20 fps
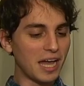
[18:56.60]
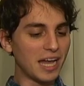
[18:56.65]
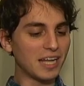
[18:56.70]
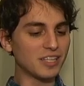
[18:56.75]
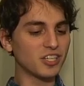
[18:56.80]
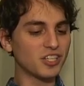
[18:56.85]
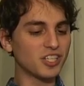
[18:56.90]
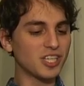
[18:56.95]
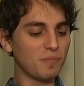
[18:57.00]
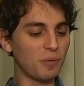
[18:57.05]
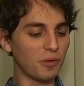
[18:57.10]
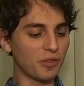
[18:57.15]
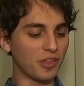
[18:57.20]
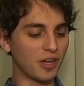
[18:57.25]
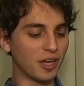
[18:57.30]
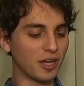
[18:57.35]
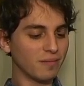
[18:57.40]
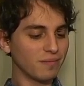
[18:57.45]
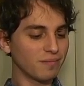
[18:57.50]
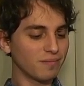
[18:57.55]
It's a simple
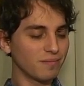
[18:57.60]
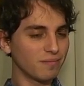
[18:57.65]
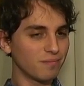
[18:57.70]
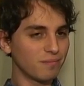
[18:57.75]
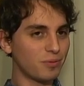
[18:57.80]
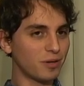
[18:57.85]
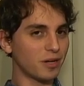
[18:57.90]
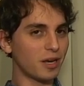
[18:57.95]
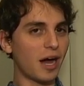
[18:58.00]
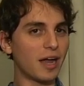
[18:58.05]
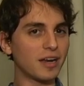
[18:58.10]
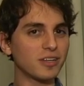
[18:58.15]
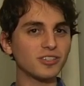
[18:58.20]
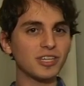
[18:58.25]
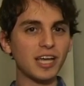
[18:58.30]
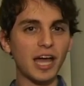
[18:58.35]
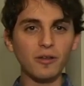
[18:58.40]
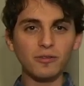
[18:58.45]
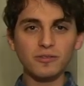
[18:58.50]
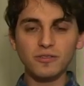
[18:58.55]
thing, but
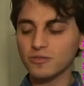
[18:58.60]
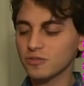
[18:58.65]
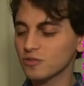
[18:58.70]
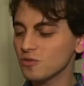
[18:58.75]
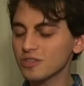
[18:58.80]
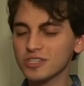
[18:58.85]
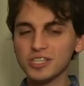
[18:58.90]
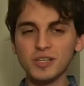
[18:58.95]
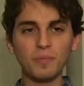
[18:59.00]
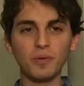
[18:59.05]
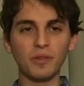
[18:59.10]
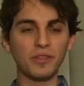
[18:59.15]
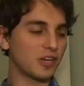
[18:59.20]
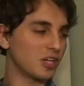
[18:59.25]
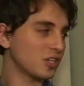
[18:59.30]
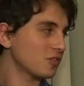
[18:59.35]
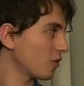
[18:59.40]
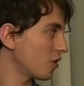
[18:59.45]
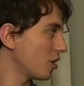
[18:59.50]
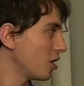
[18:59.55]
honestly, I don't do simple
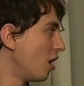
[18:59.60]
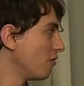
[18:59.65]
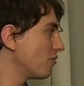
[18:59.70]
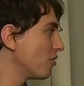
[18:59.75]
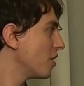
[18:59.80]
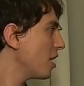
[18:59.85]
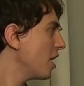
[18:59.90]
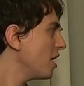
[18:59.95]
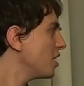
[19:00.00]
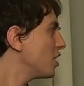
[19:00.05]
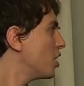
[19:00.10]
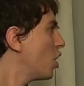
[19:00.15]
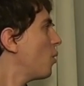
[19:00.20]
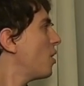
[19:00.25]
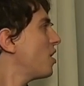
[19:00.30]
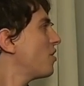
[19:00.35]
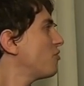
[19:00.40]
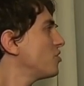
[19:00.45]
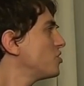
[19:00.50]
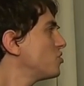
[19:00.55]
things very often. Hey, you know
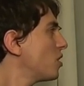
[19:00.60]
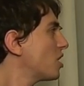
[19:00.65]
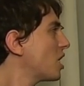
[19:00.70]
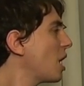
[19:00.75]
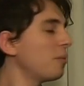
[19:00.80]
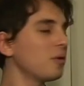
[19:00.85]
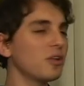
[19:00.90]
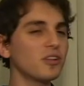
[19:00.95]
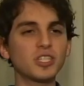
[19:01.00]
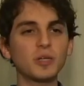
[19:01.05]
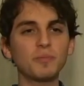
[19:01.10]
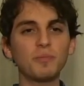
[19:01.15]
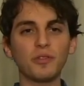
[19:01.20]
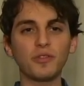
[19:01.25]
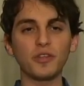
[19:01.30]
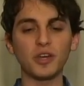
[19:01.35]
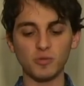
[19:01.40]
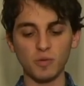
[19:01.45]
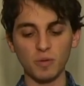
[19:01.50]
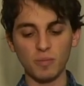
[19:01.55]
what? If we do a couple of simple
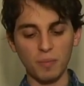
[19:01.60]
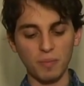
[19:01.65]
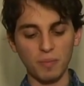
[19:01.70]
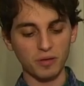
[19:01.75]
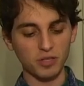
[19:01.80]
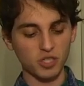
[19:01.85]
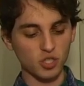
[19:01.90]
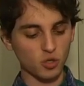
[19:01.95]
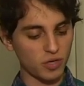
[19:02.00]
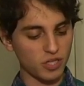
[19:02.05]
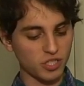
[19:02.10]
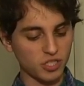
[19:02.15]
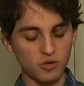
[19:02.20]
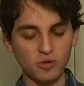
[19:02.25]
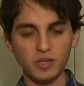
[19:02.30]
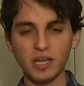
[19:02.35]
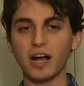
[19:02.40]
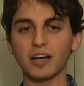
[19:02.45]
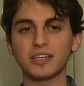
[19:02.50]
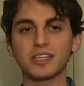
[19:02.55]
things, we able to squeeze
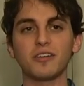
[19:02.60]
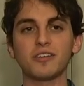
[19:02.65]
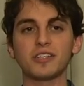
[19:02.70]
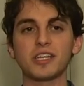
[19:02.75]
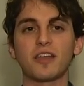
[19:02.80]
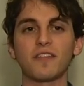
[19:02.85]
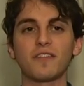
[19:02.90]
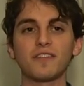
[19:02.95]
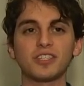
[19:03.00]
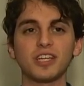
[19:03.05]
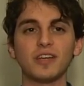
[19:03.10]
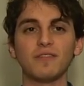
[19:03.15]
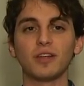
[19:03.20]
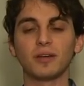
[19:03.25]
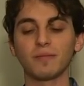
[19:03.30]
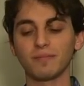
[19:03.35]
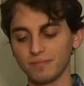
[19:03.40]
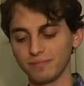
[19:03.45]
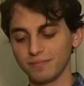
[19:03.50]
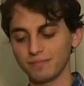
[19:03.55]
two cocktails out of this
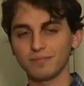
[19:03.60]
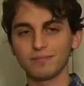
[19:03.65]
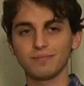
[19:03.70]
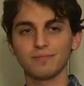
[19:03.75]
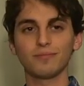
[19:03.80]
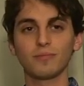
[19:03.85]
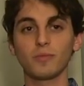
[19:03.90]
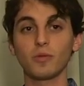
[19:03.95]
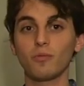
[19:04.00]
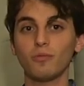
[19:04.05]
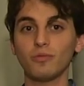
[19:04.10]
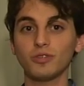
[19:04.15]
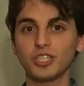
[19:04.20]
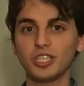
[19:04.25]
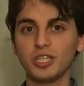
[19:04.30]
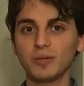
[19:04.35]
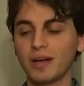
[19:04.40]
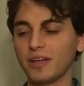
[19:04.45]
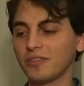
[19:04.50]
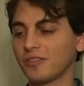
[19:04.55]
evening. We'll
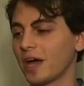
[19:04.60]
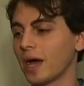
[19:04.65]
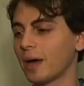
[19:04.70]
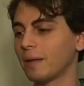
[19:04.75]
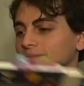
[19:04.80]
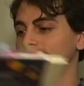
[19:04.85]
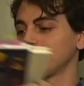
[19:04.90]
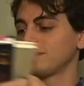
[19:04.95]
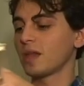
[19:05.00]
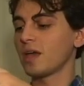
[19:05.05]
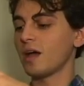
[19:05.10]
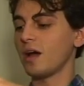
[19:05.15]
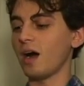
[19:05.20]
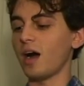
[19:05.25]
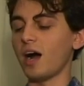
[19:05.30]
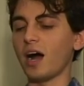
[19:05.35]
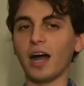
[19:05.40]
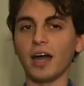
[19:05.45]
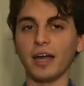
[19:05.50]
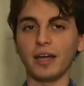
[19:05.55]
see about that.
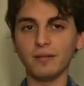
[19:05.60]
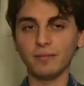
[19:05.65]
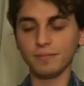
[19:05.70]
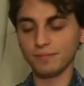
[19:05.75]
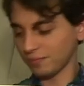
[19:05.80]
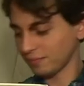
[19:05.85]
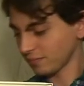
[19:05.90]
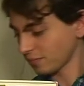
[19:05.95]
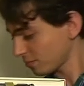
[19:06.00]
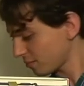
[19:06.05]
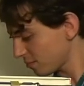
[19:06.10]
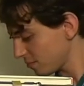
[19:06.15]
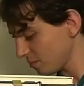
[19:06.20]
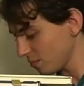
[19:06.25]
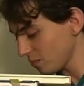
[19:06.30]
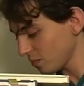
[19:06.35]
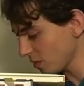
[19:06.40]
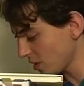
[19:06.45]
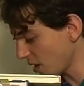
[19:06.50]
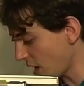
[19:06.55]
I,
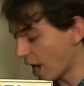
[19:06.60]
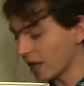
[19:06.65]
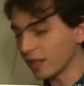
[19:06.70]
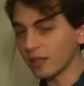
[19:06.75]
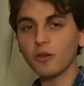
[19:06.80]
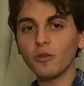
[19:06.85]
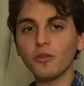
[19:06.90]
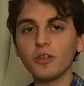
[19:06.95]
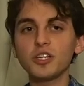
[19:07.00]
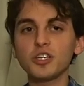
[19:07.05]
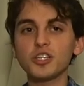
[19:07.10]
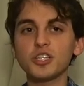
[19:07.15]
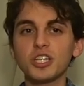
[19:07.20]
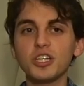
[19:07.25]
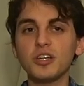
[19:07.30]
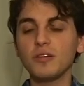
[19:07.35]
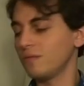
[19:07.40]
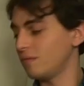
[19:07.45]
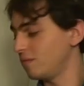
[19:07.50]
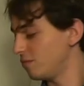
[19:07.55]
I literally just
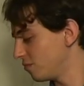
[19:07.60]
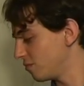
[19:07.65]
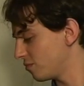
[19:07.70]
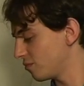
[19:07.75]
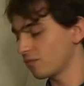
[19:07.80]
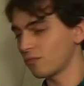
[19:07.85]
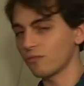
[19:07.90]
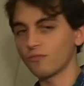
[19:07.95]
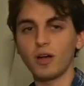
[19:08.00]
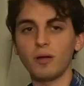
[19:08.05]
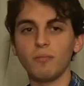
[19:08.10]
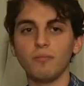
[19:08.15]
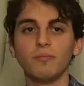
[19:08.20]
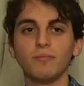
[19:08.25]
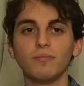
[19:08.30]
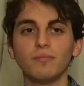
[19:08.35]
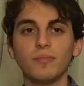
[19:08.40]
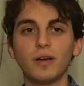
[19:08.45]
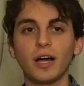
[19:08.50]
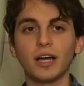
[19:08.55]
need rum.
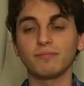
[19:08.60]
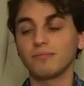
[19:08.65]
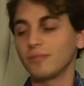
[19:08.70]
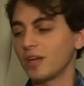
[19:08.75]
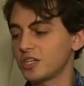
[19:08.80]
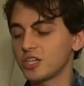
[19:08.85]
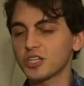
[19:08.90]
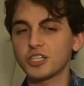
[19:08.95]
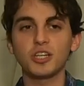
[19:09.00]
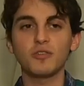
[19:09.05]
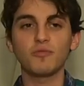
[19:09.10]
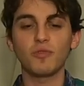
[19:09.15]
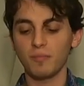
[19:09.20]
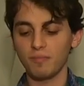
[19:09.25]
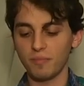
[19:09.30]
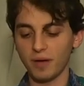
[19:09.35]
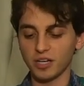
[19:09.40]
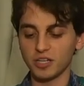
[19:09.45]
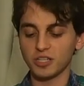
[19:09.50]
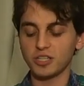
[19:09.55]
I, I just need
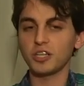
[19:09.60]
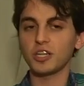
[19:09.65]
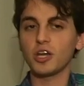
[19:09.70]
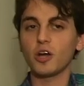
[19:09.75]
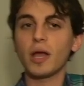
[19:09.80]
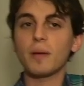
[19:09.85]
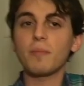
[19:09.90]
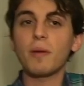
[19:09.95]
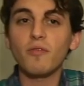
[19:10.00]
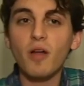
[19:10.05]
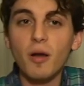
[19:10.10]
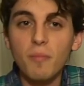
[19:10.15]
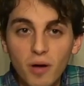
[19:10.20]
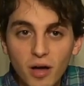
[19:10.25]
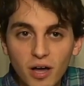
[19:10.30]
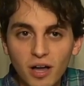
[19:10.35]
rum. I just need to go get my rum.